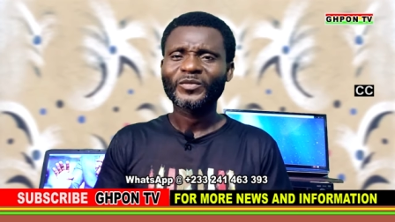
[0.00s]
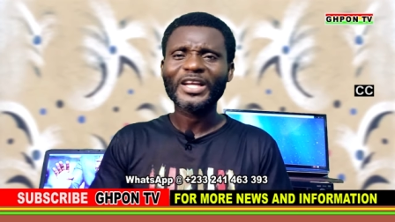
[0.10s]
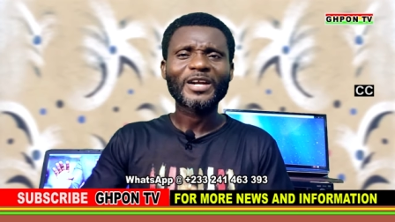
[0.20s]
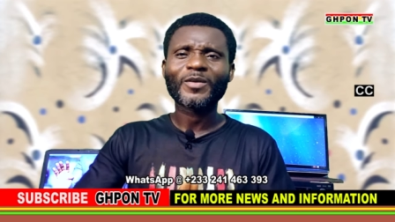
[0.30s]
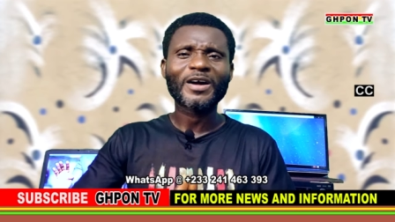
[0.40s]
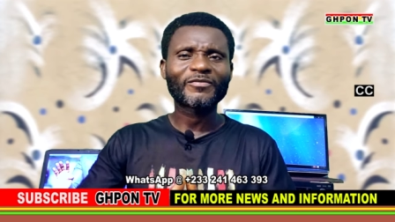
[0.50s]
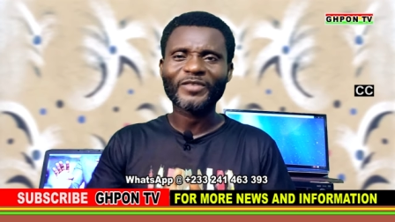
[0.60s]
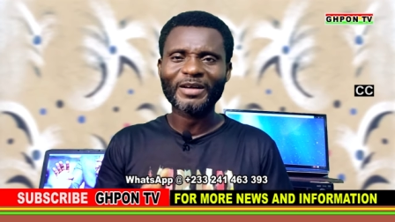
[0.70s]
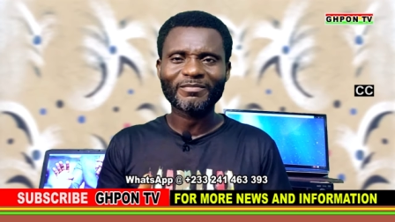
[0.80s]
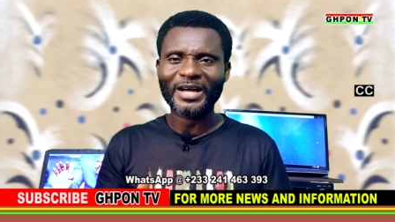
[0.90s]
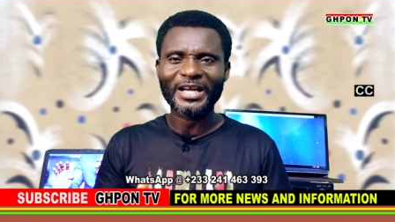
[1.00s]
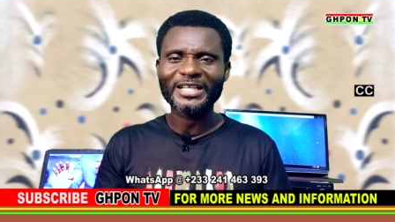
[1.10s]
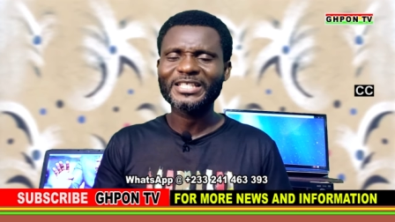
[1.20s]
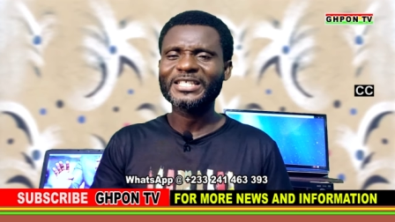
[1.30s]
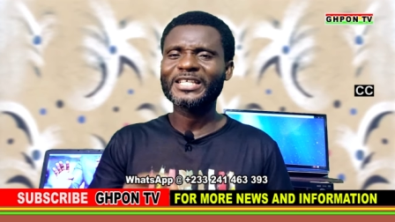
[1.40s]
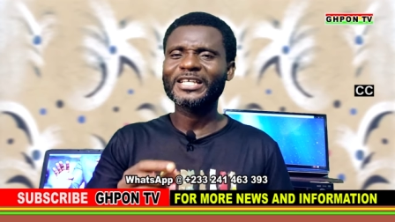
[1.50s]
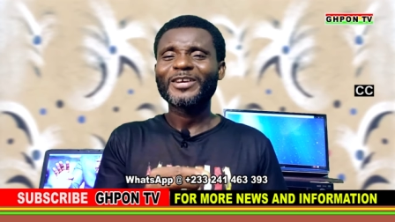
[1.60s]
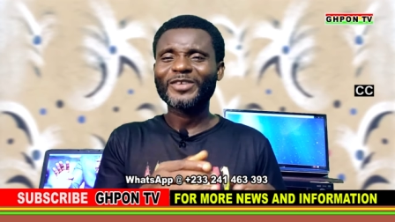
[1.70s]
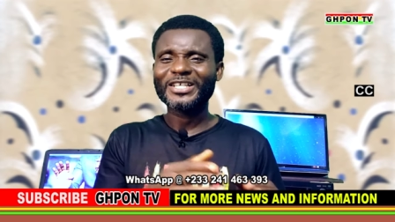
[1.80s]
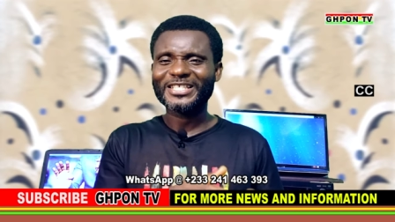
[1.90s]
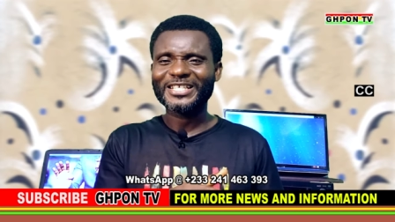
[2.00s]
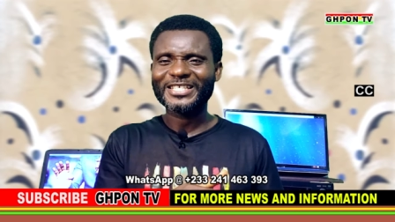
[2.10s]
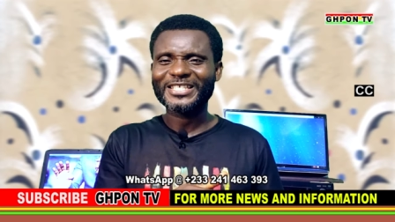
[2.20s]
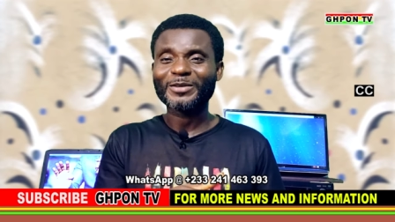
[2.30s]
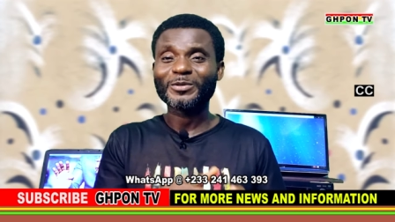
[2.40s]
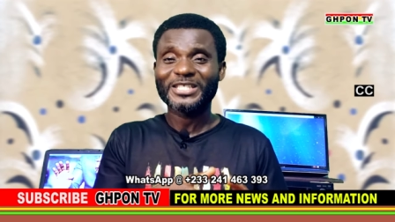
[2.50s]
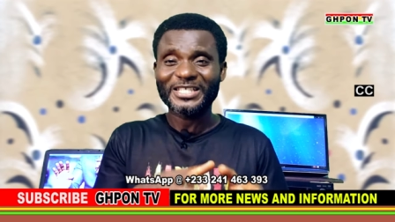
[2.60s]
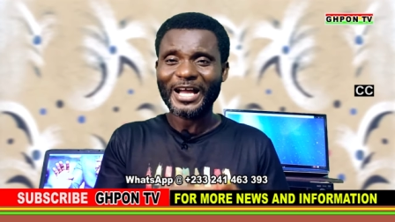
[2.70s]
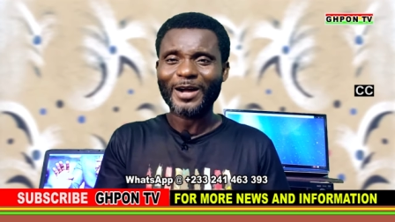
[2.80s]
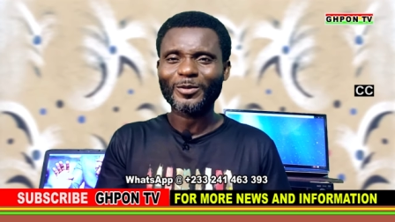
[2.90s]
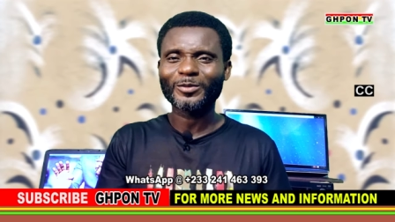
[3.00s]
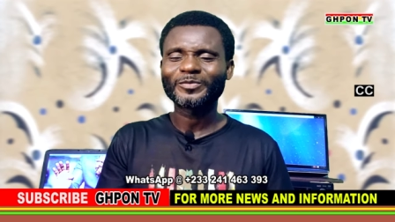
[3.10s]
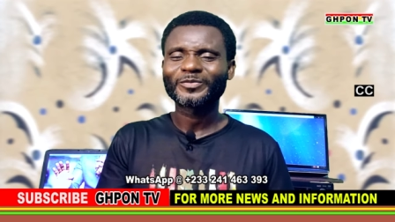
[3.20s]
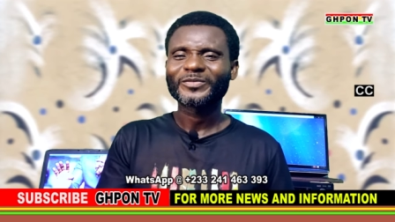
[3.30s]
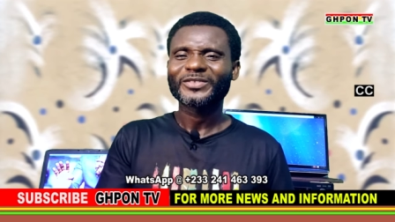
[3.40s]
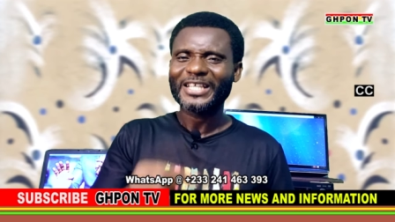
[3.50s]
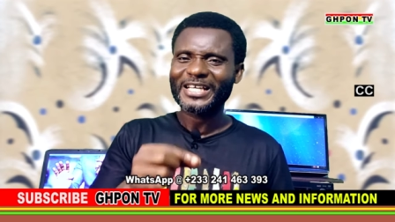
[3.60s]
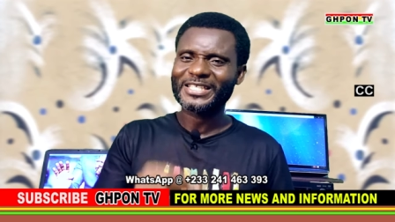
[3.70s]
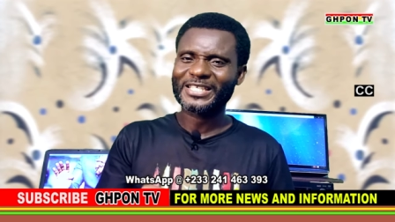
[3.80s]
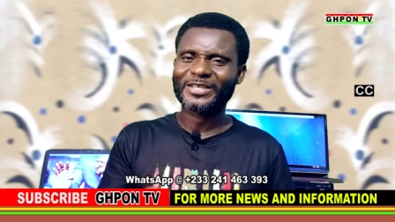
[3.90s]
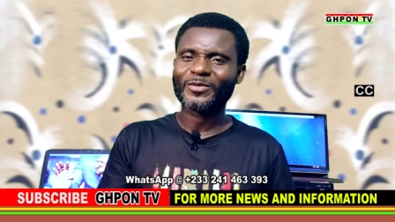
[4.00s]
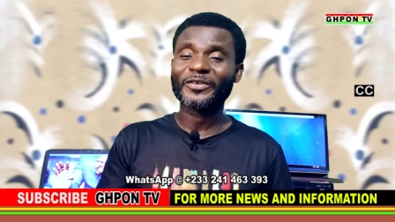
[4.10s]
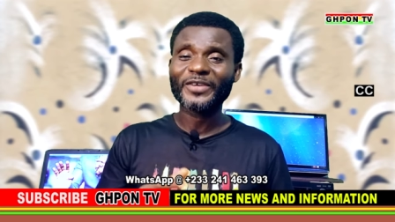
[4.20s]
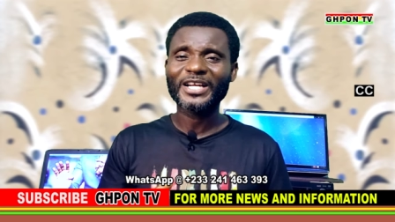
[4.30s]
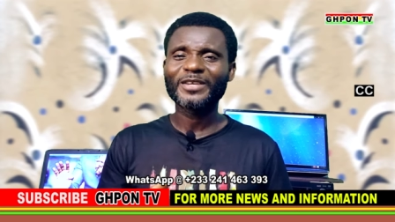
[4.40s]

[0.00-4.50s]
And one farmer, and the evangelist, I could see Nyarko, I see what she